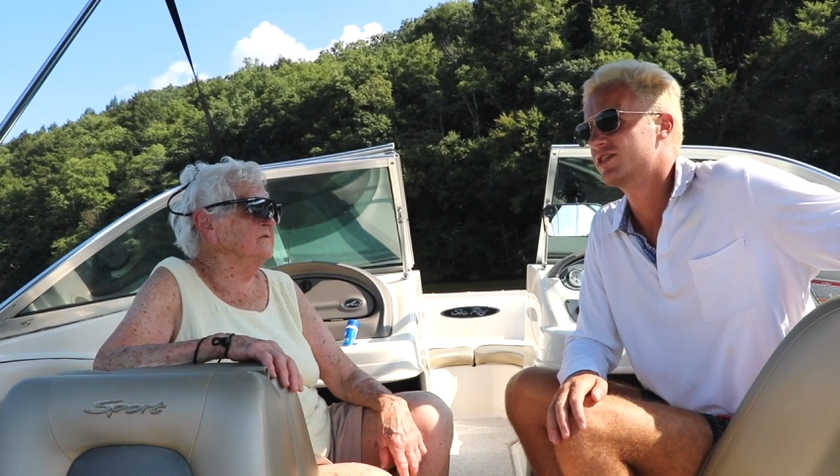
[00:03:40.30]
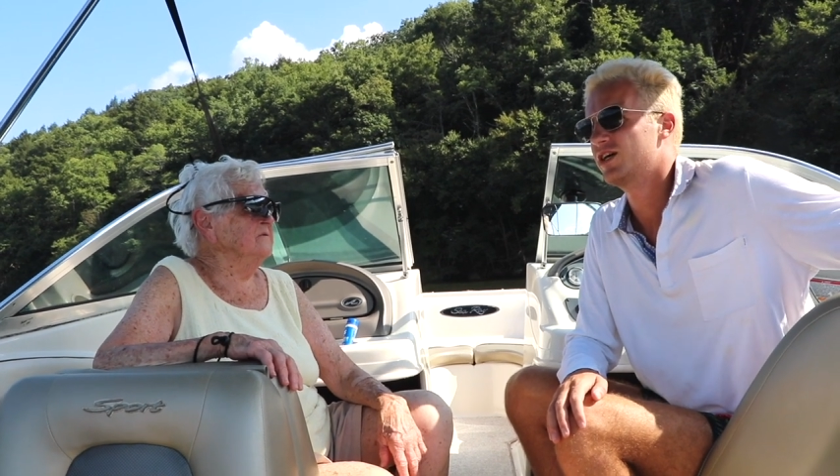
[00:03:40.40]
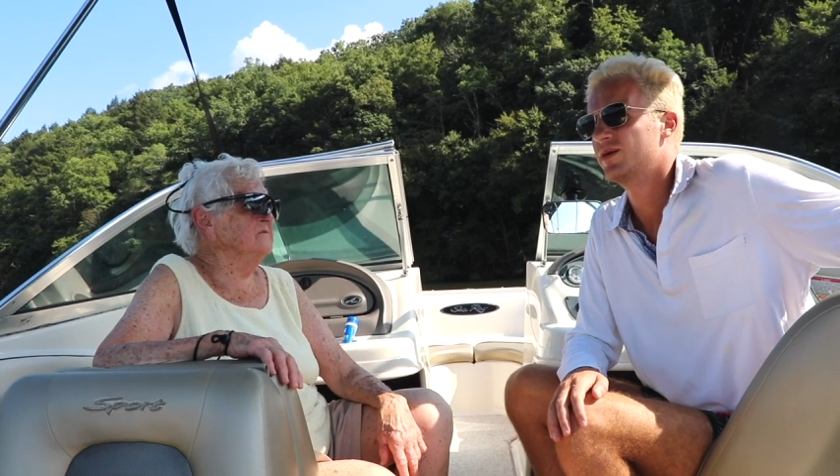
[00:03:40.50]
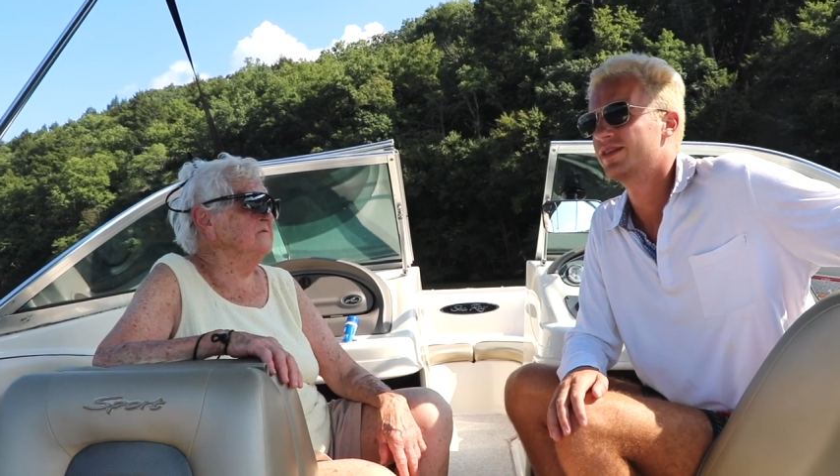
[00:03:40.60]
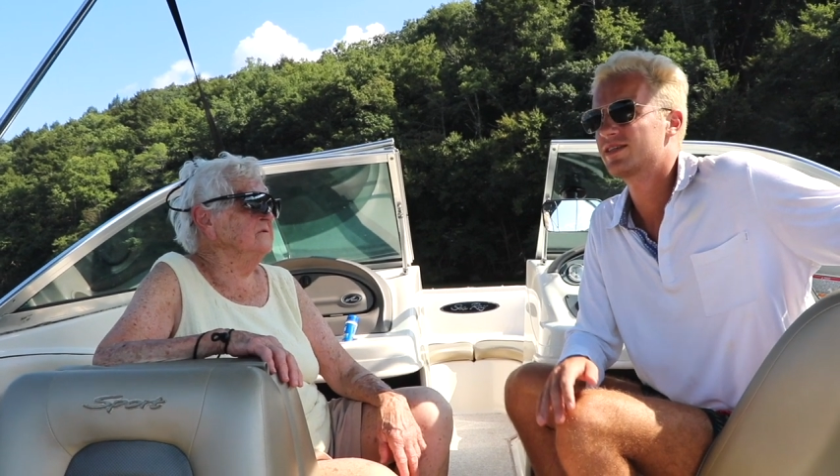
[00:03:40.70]

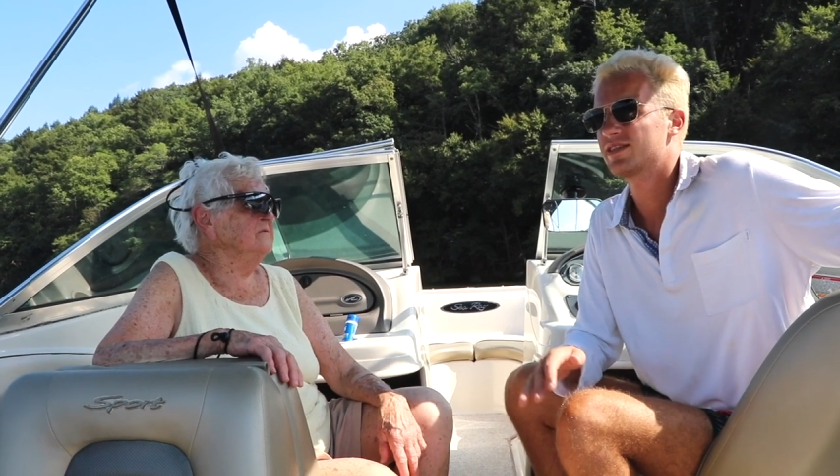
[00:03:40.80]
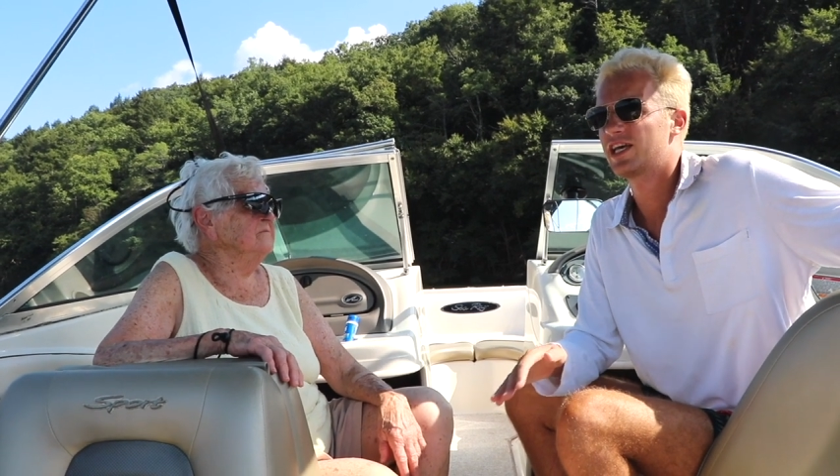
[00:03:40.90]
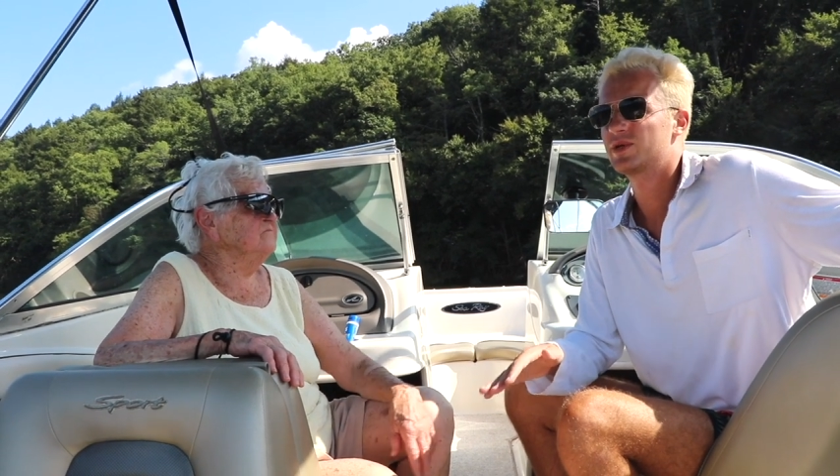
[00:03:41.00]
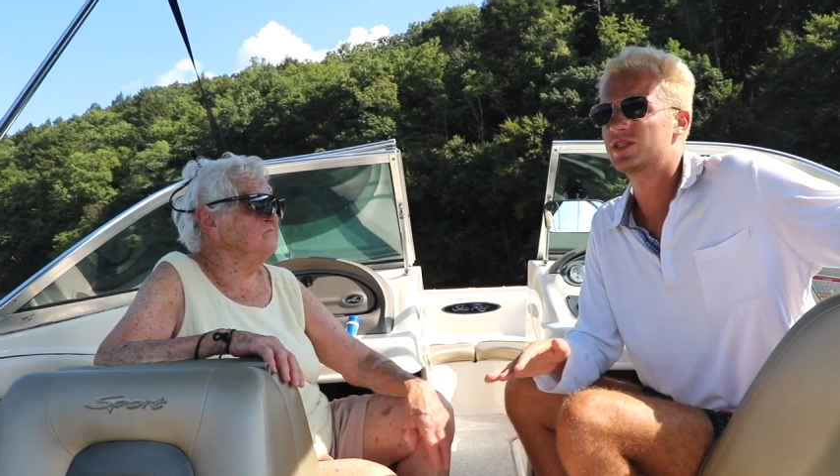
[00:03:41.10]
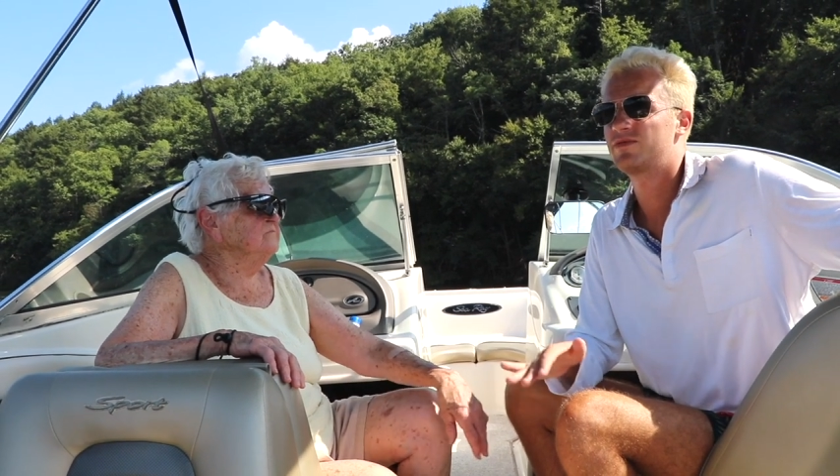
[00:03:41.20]
So, this
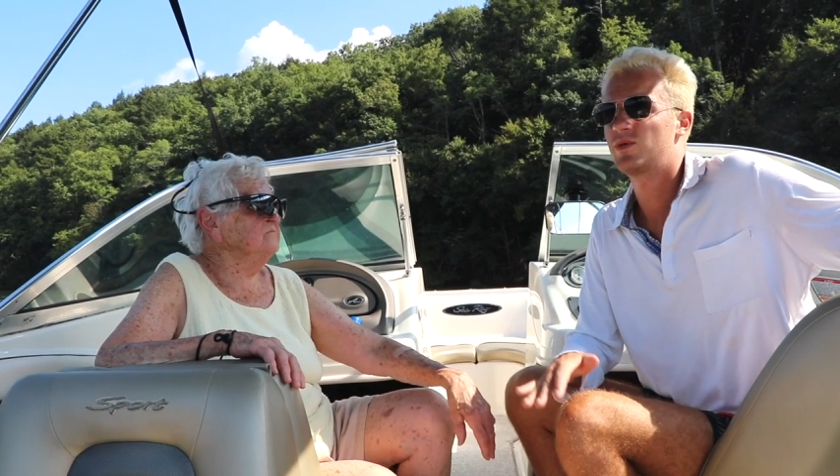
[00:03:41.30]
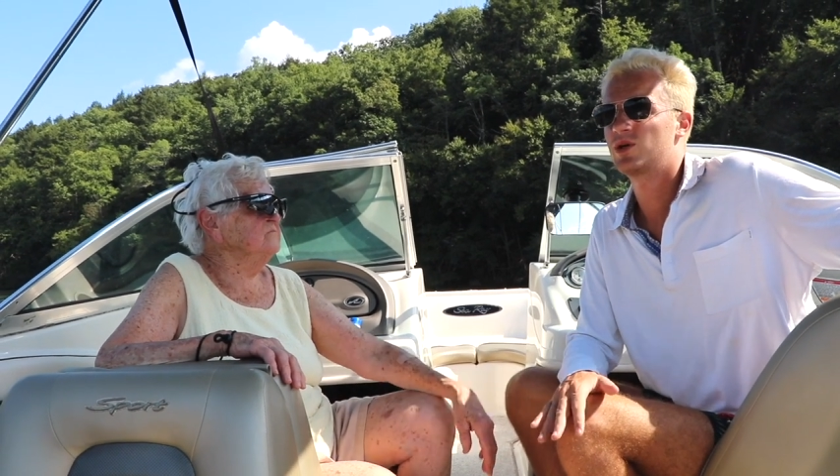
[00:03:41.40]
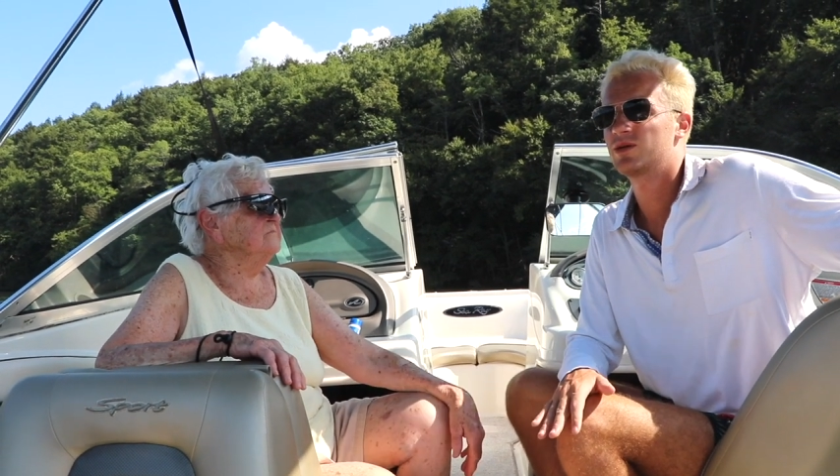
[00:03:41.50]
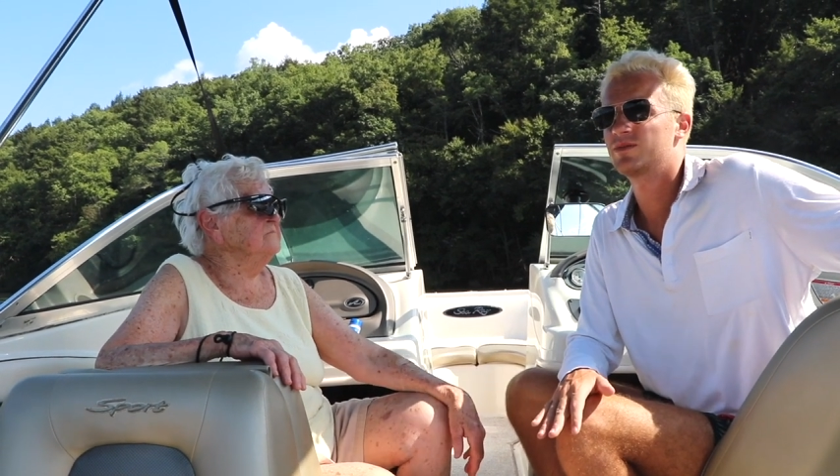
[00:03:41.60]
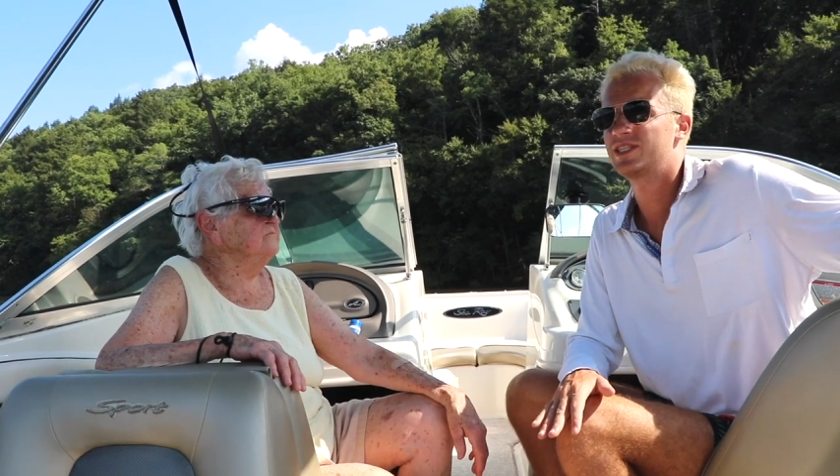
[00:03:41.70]
lake was
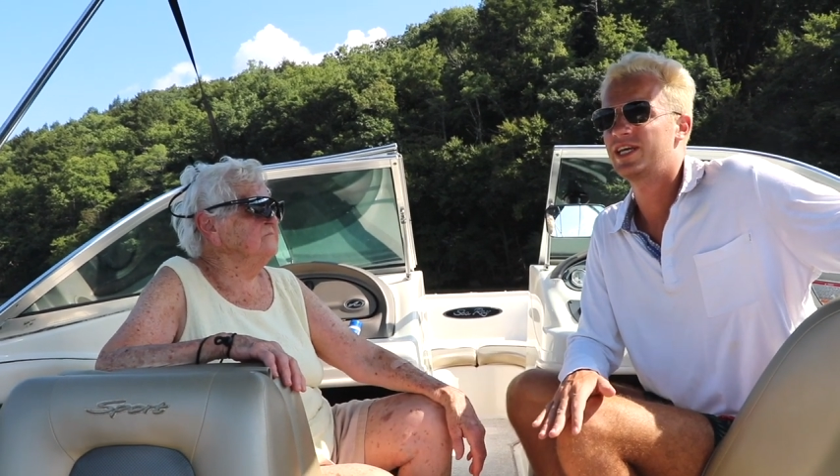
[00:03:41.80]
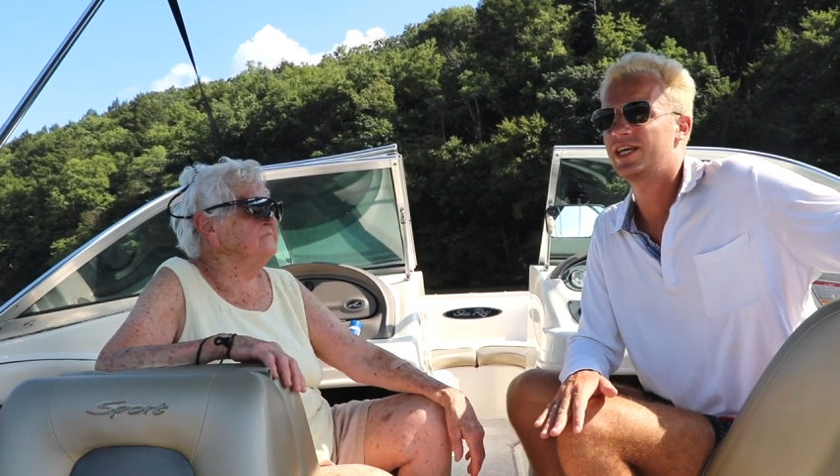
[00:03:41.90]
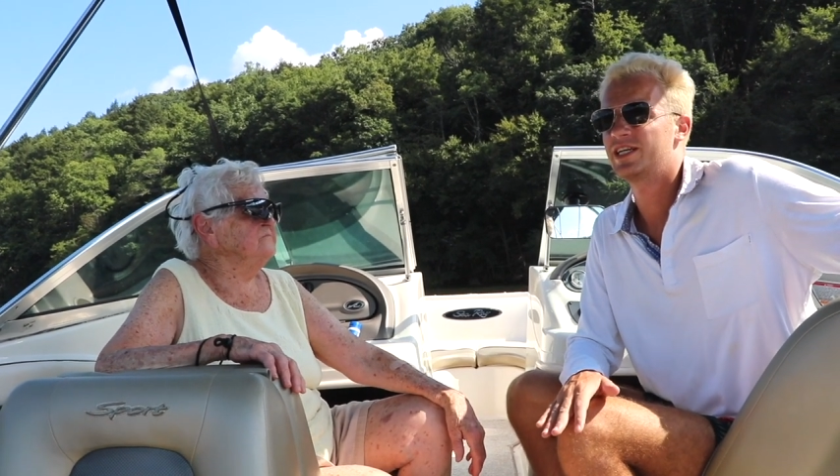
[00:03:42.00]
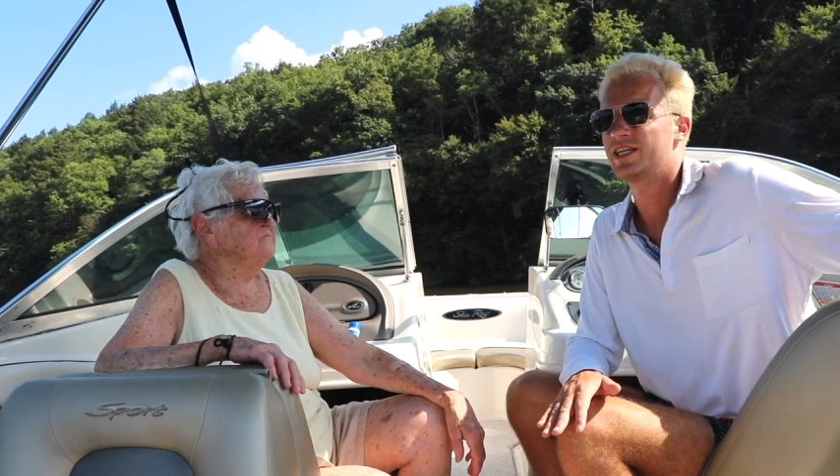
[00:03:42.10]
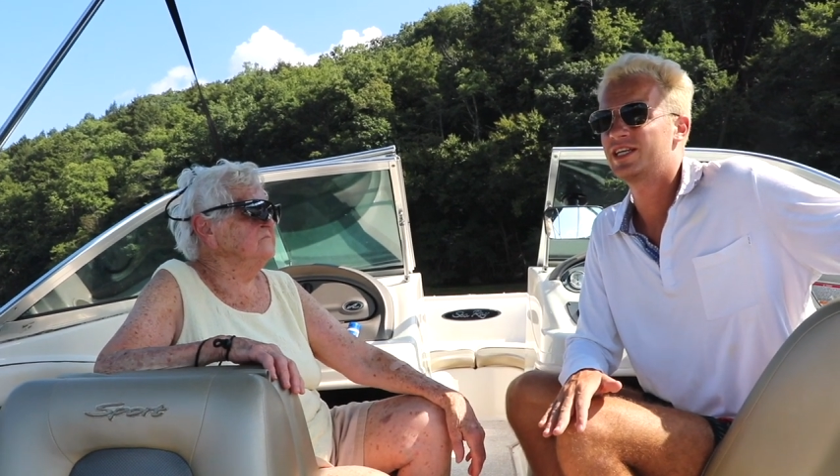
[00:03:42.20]
formed
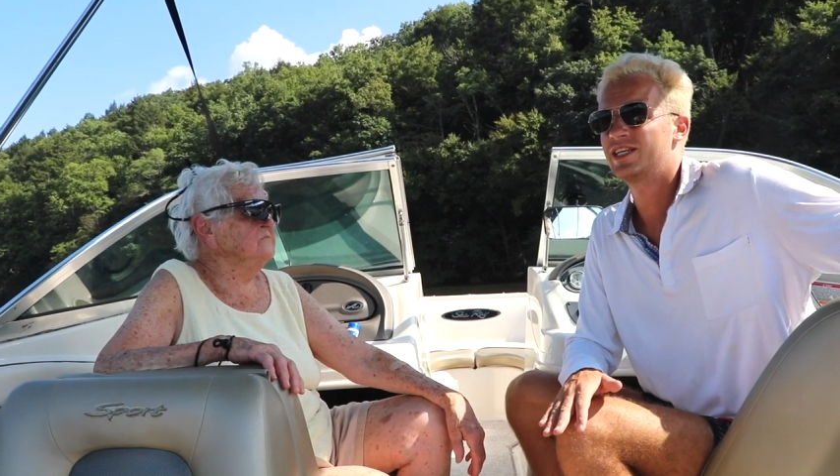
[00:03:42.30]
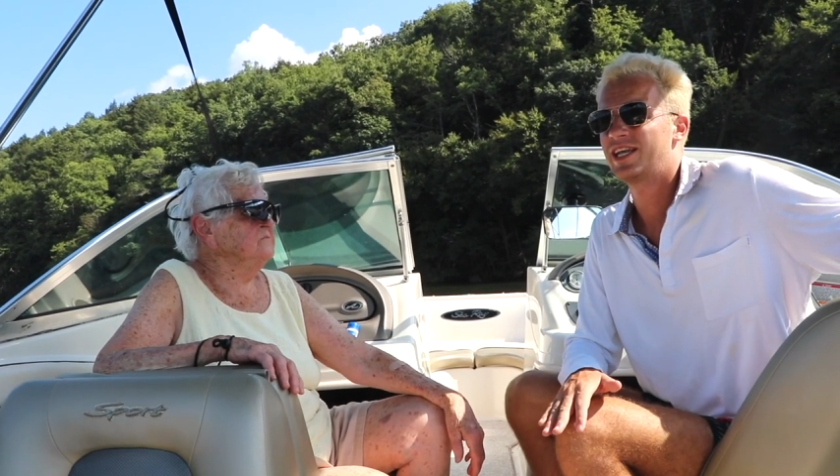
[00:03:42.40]
in